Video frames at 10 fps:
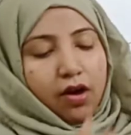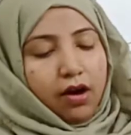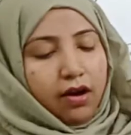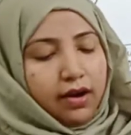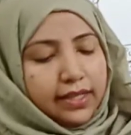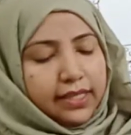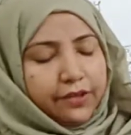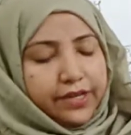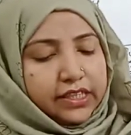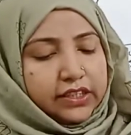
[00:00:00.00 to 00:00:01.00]
All the
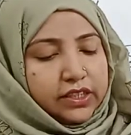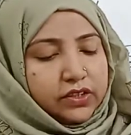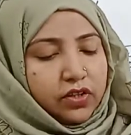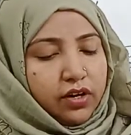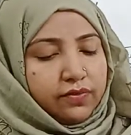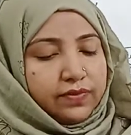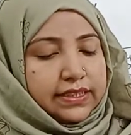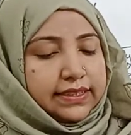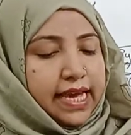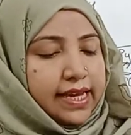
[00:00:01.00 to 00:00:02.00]
reactions of the
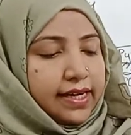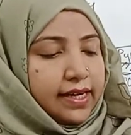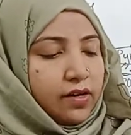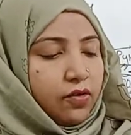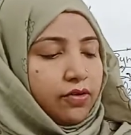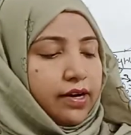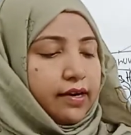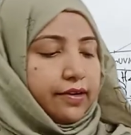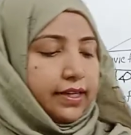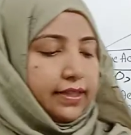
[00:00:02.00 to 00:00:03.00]
cycle
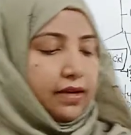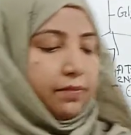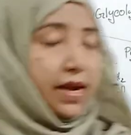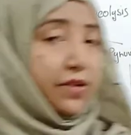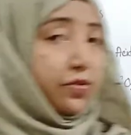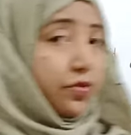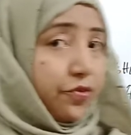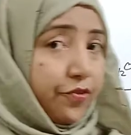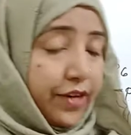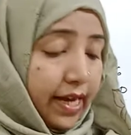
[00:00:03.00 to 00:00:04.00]
occur in the
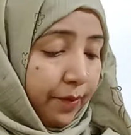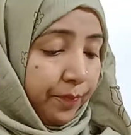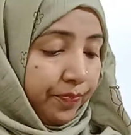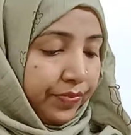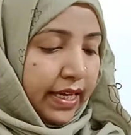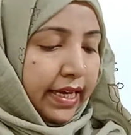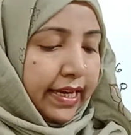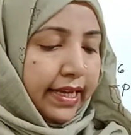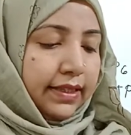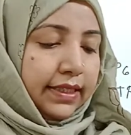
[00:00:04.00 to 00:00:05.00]
mitochondria.
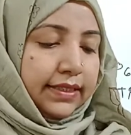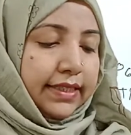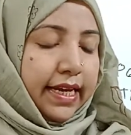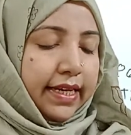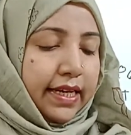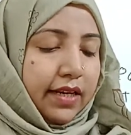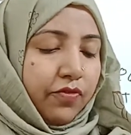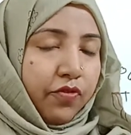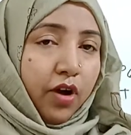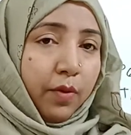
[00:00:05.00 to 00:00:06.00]
In this cycle,
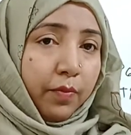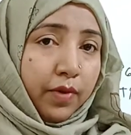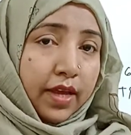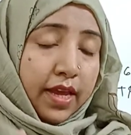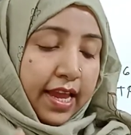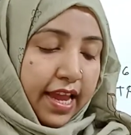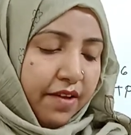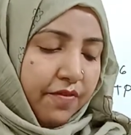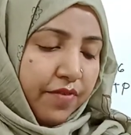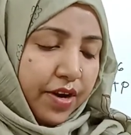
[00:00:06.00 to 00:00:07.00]
from
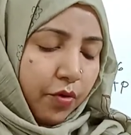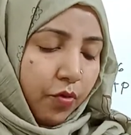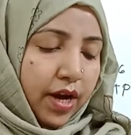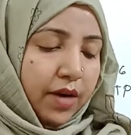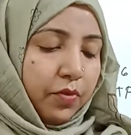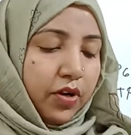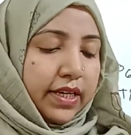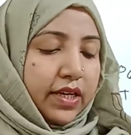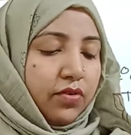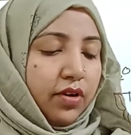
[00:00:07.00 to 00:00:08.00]
every 1
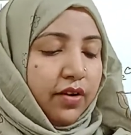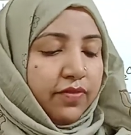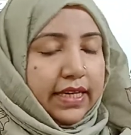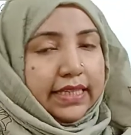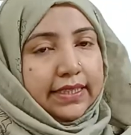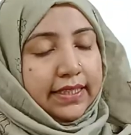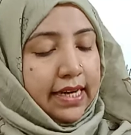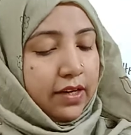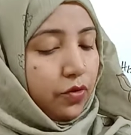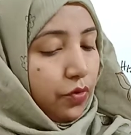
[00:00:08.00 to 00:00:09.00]
molecule of
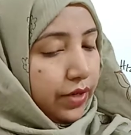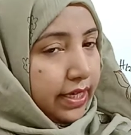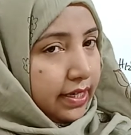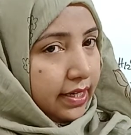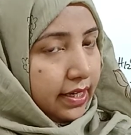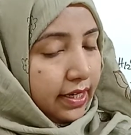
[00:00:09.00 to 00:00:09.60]
acetyl-CoA,